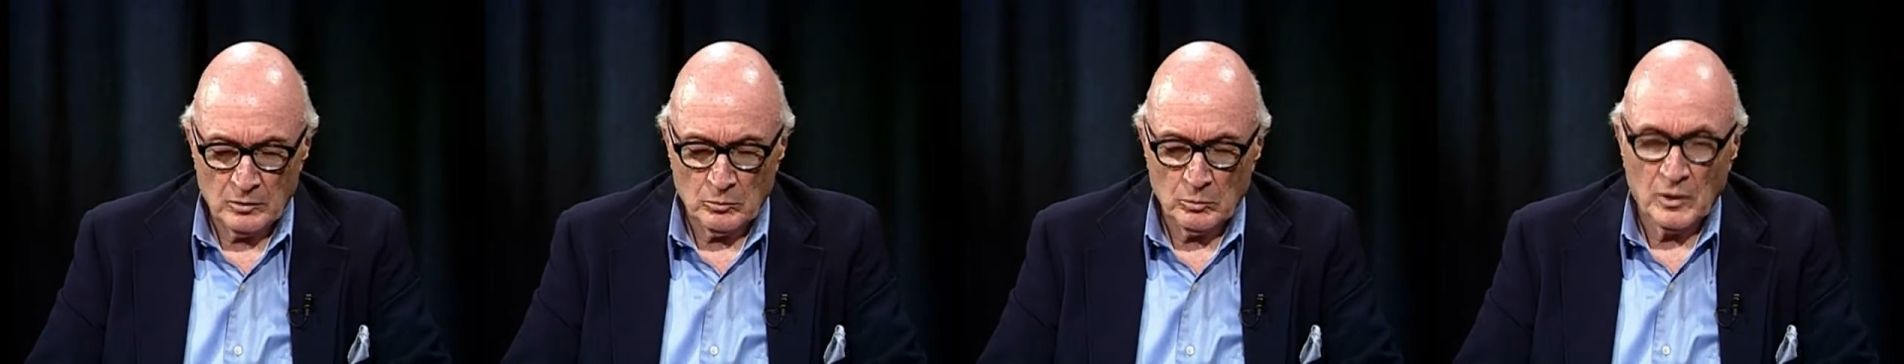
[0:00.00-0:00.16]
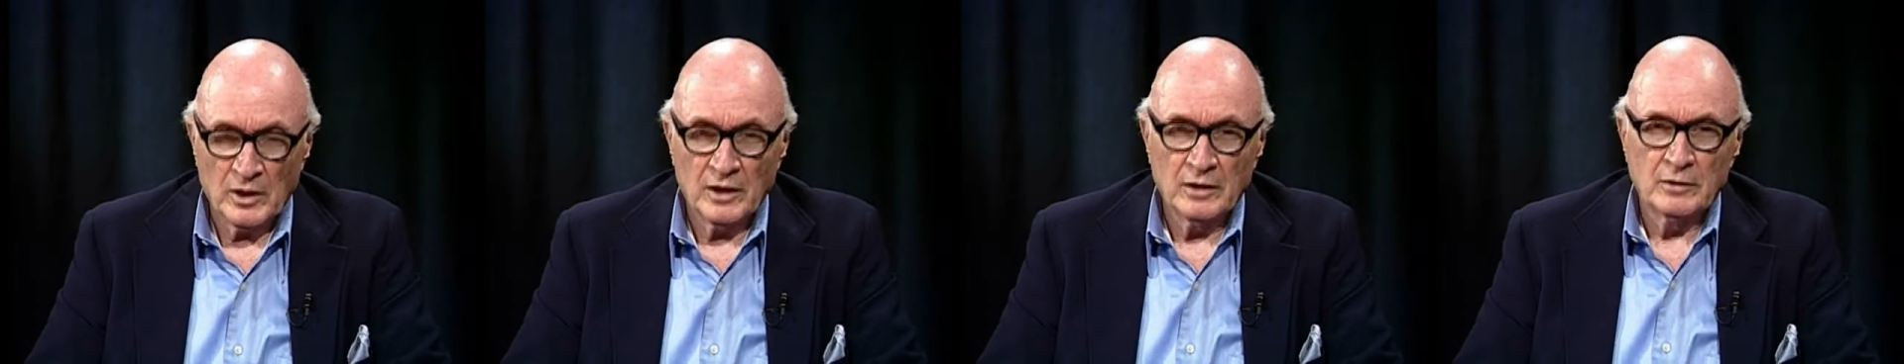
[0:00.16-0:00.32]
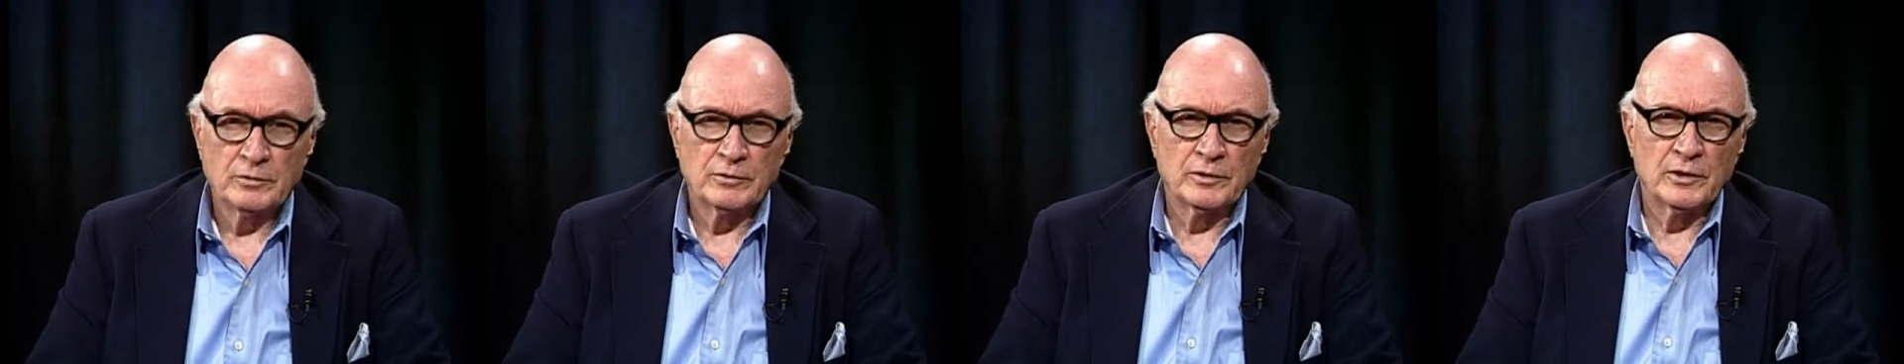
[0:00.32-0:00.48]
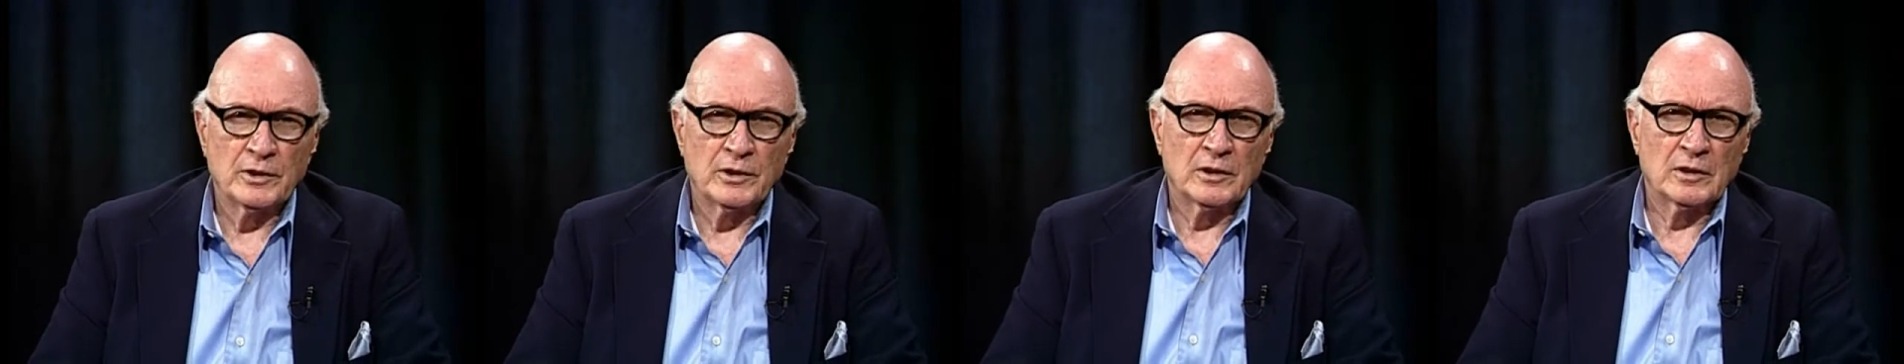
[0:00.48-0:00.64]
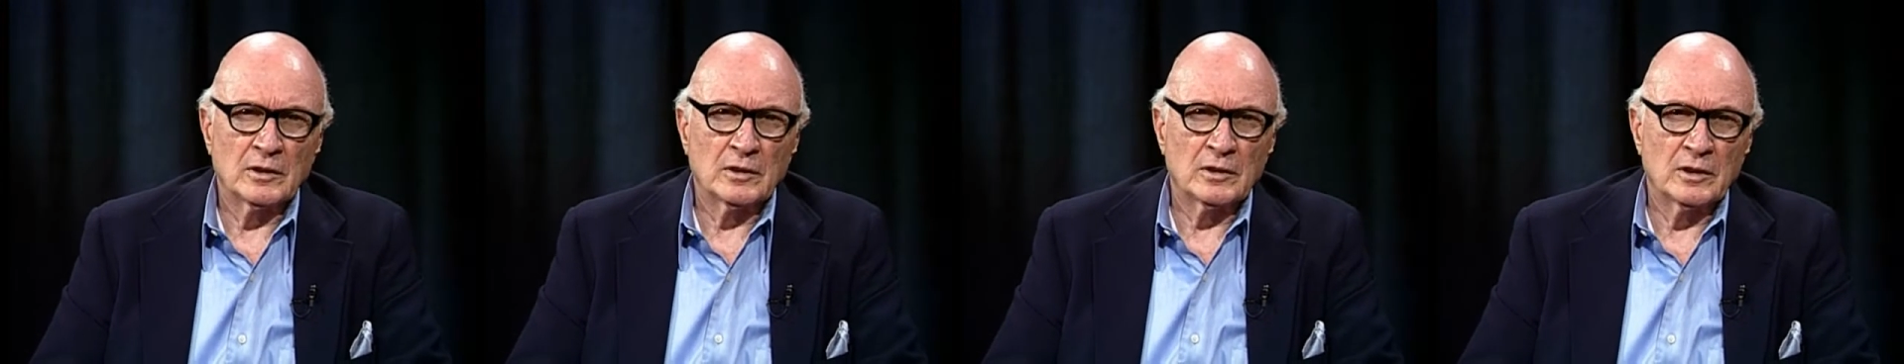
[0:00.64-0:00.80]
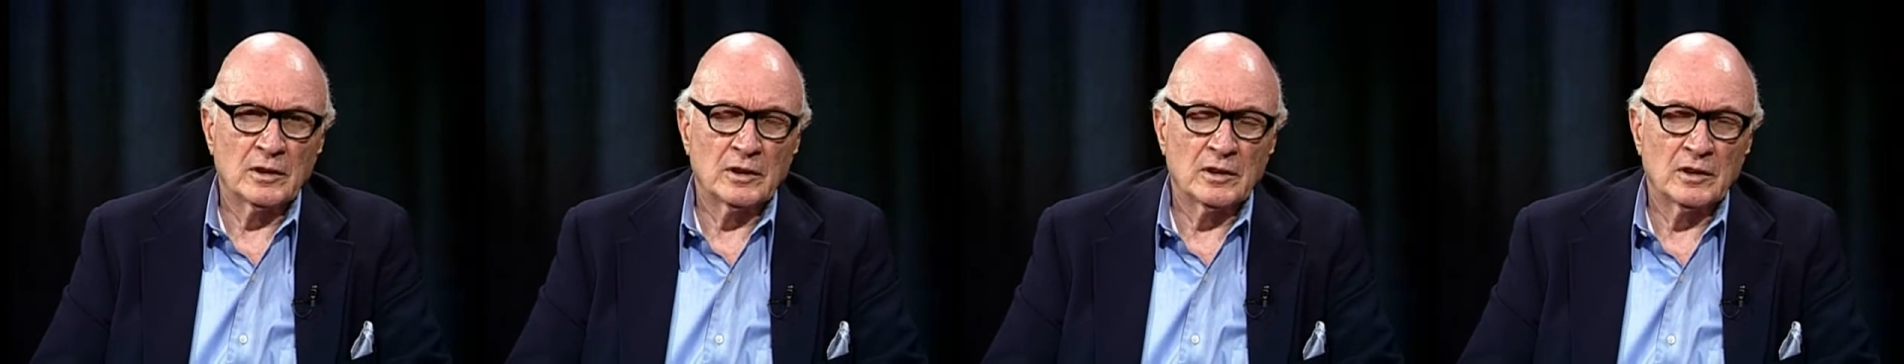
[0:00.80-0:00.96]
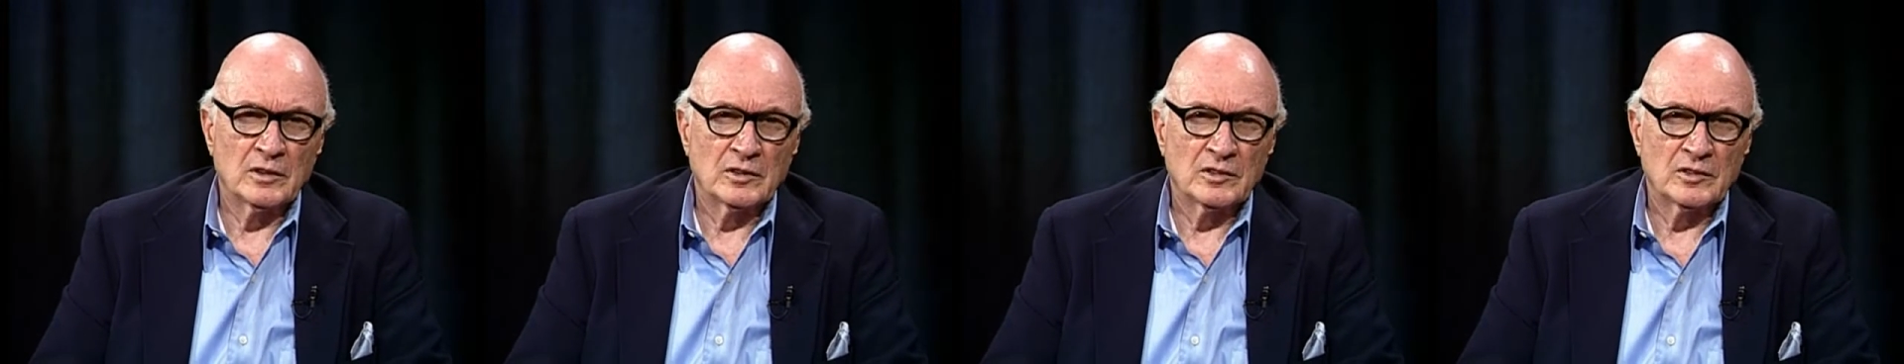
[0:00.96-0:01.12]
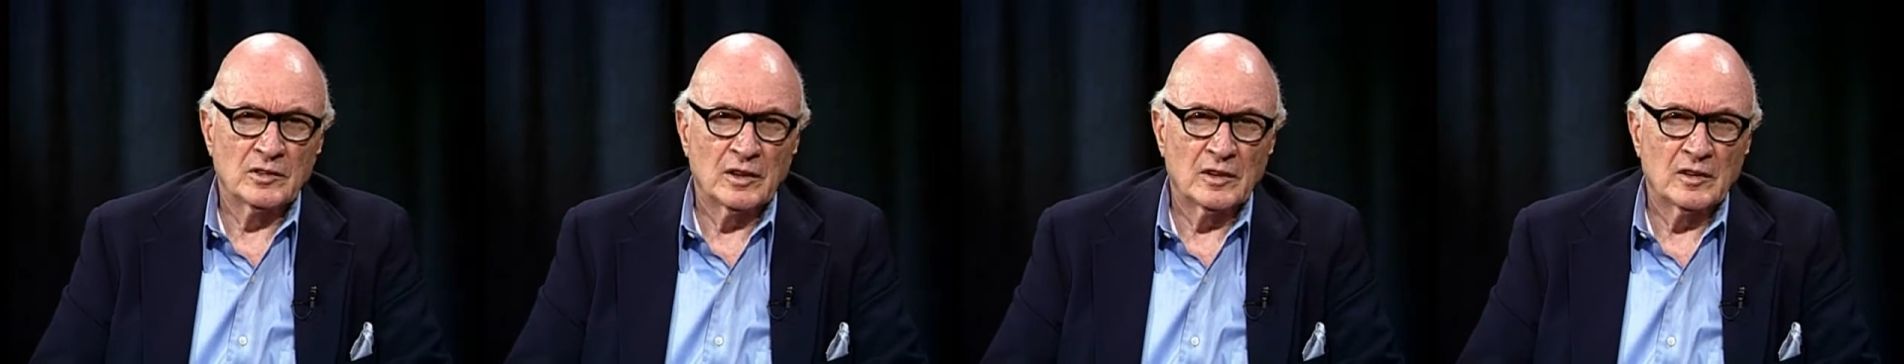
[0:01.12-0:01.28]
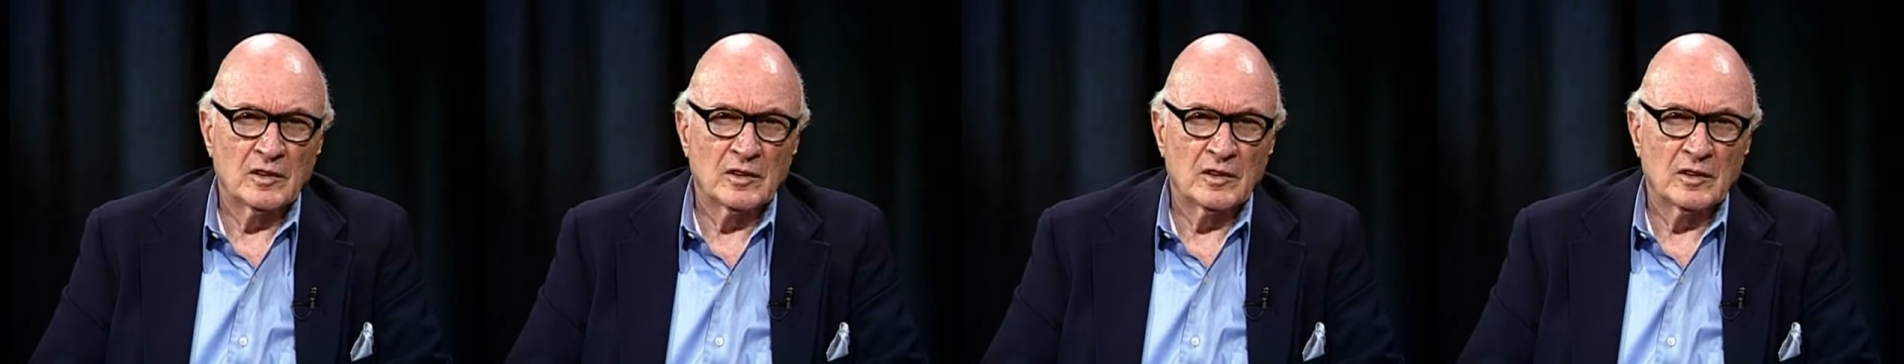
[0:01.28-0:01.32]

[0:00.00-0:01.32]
in my field is